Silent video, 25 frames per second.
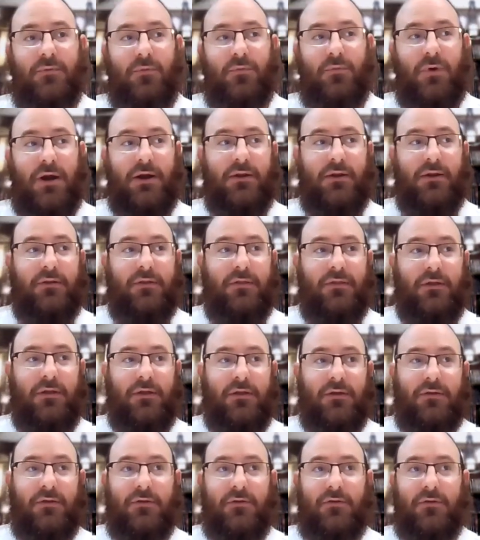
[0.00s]
wanted the
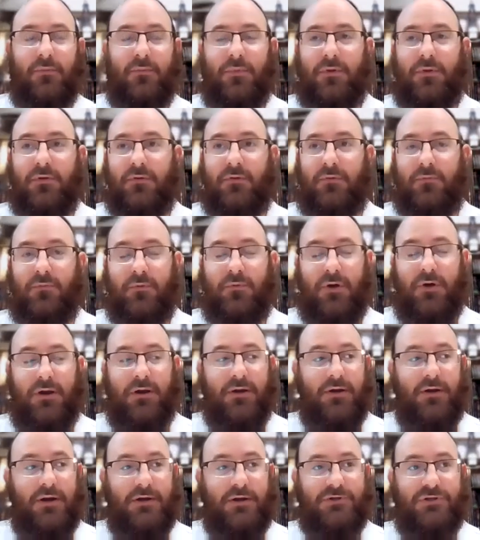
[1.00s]
Yidden to be
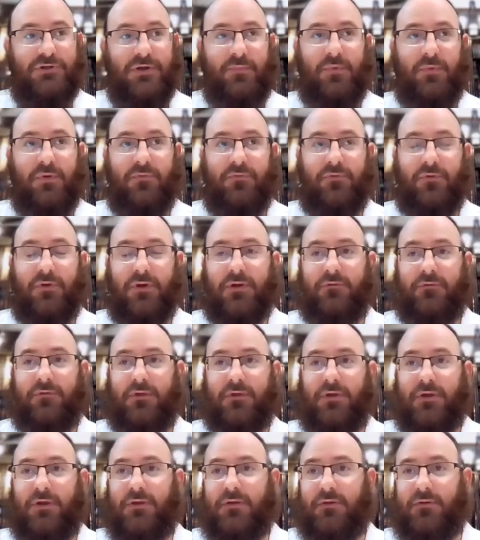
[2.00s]
wanted Hashem to
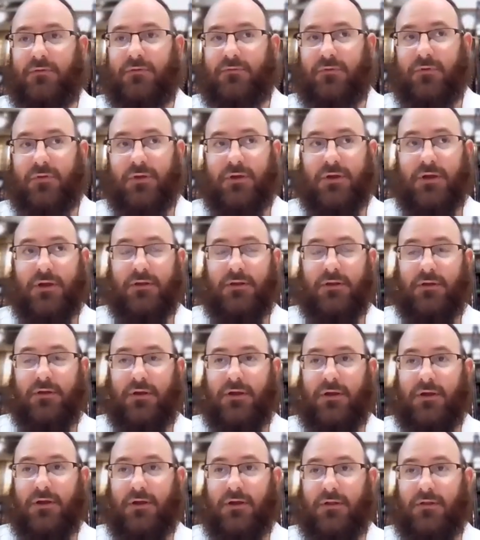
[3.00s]
forgive the Yidden for the Cheta
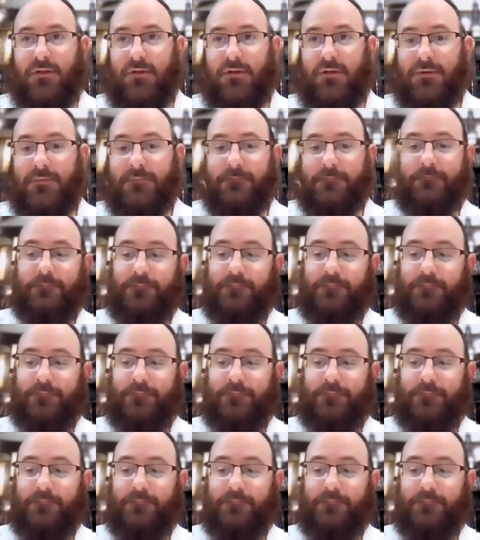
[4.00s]
Egel,